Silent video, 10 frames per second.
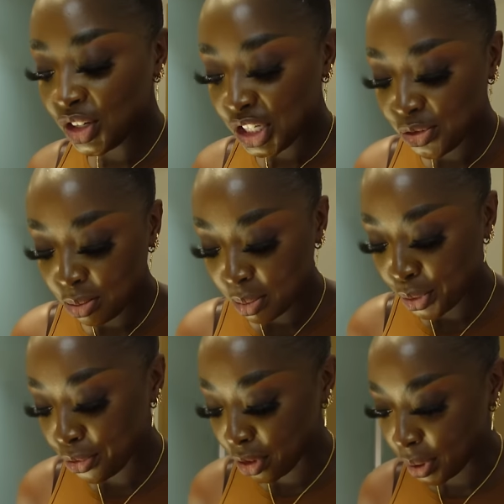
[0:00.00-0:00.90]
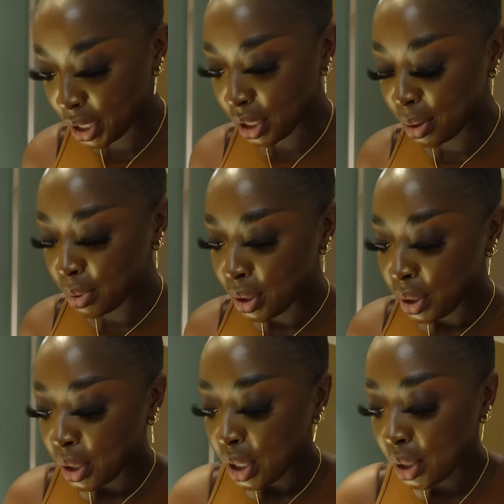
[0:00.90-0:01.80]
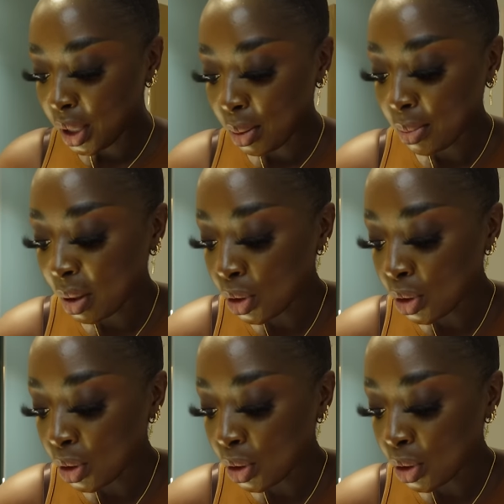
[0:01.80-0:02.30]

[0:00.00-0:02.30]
just remember growing up and my mom